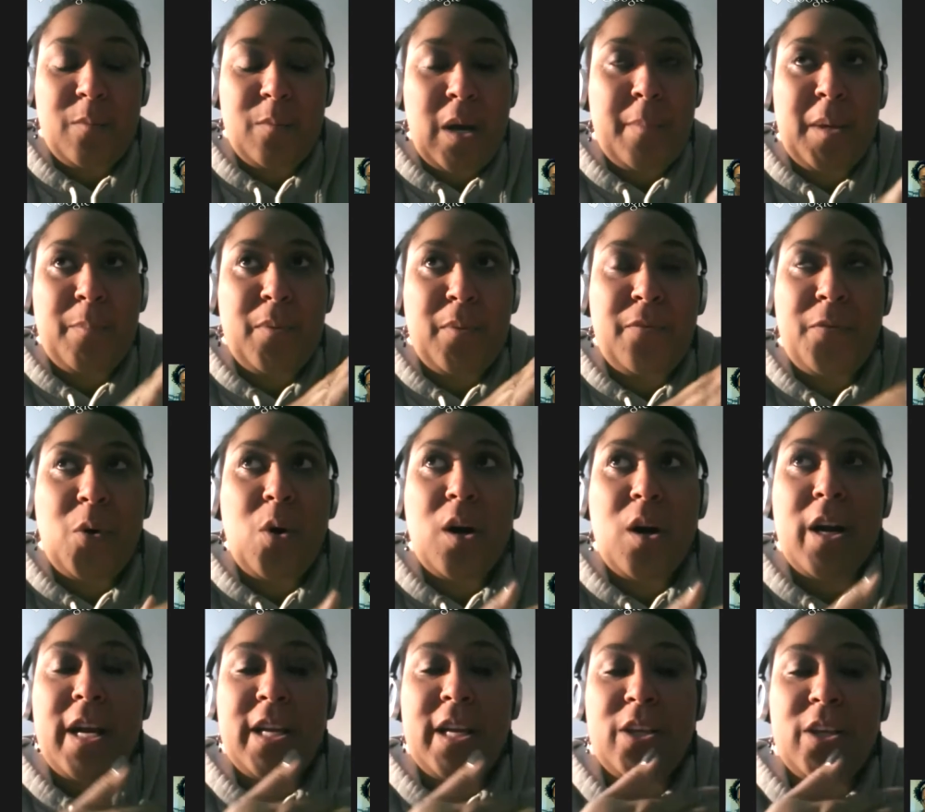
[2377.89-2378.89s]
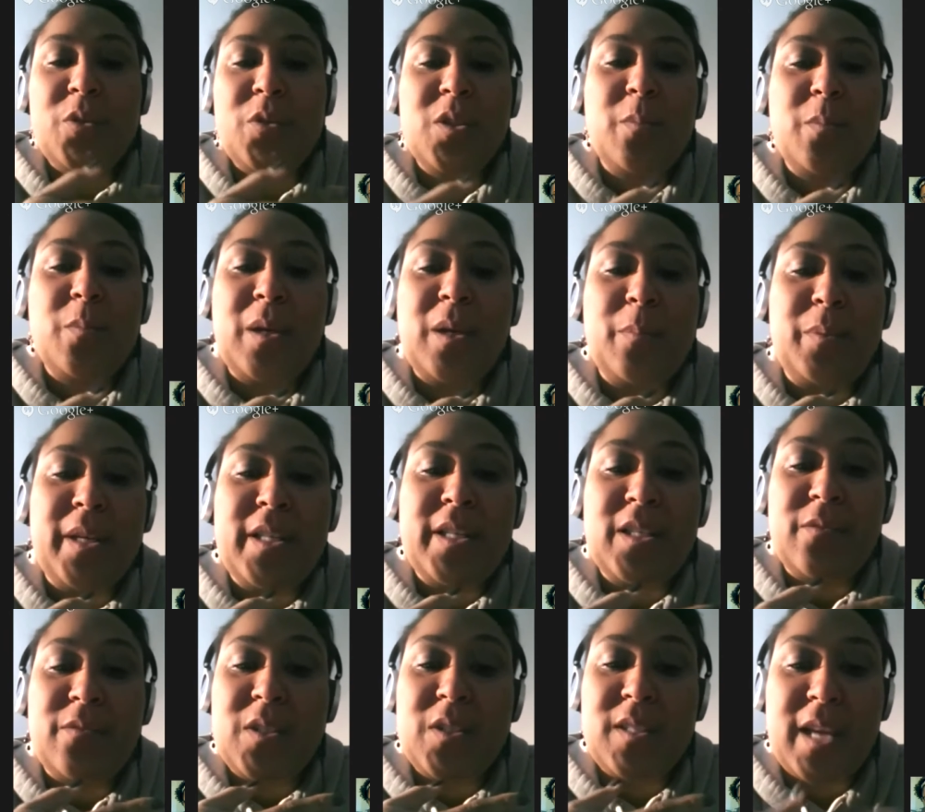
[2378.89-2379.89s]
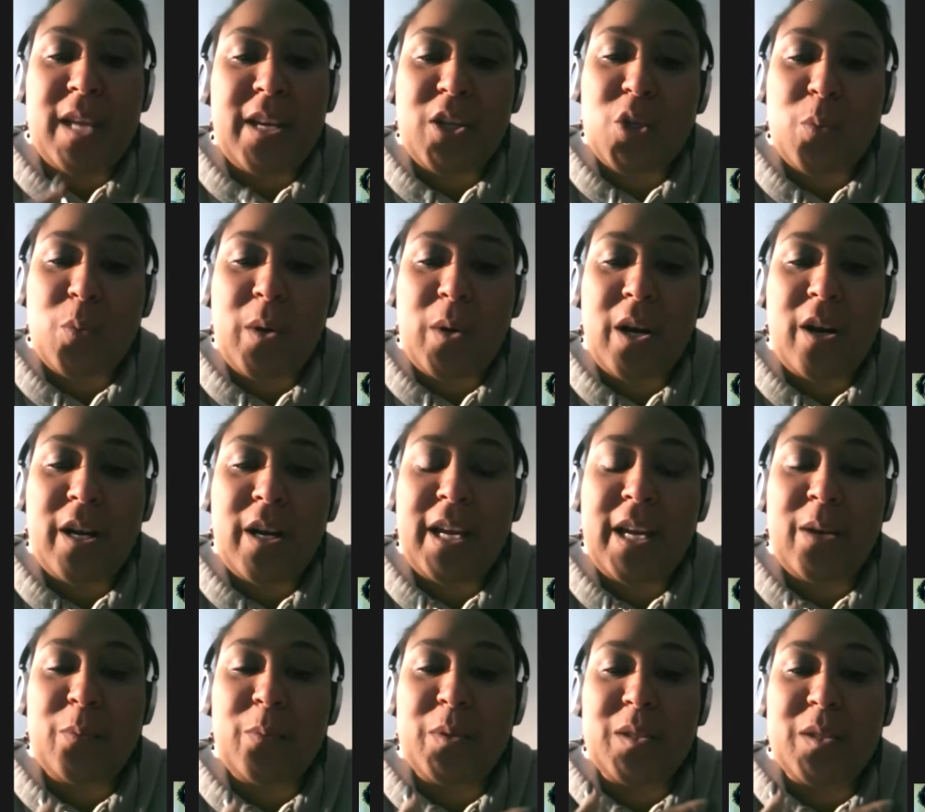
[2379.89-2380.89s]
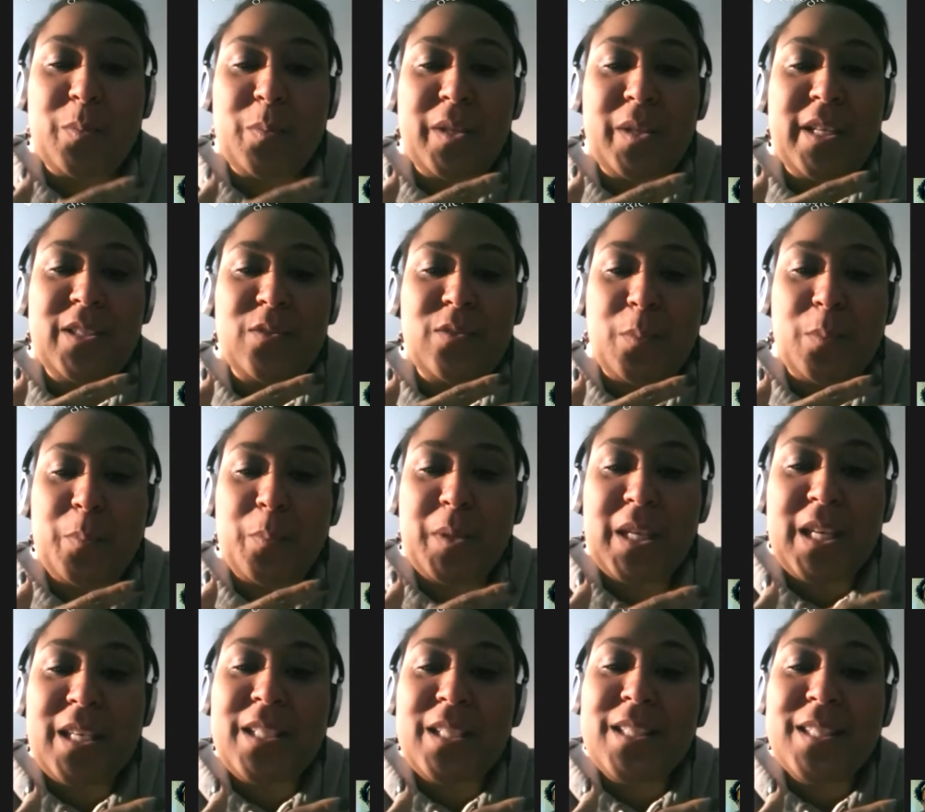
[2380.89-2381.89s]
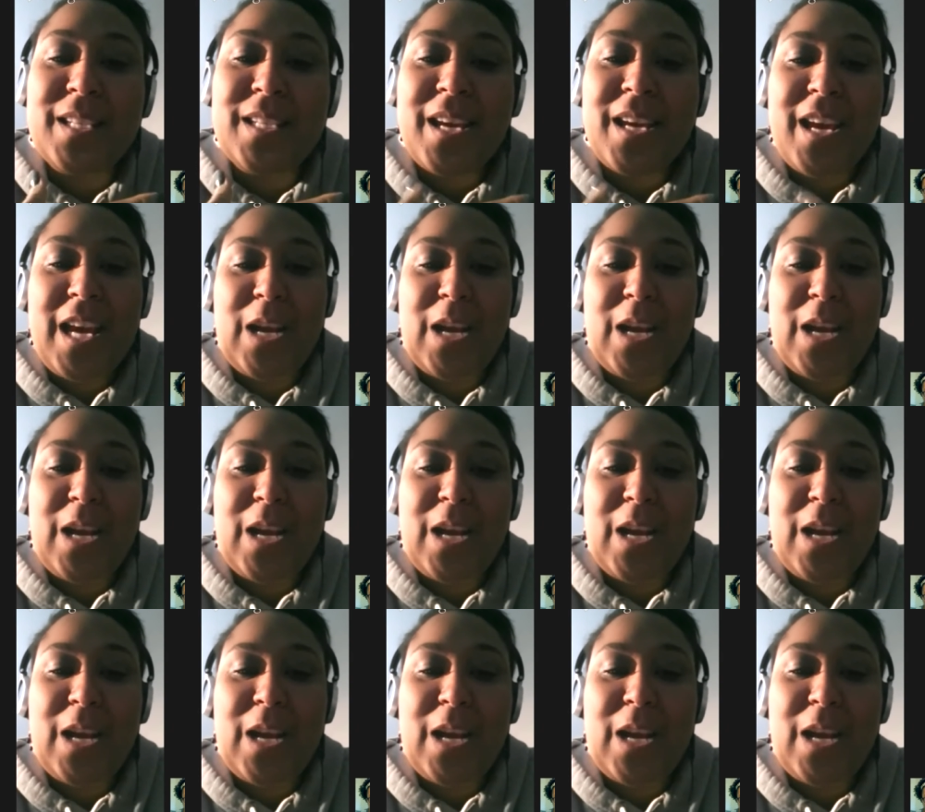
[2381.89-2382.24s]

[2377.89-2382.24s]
I mean, It used to be a place of a sanctuary. It was a place for peace.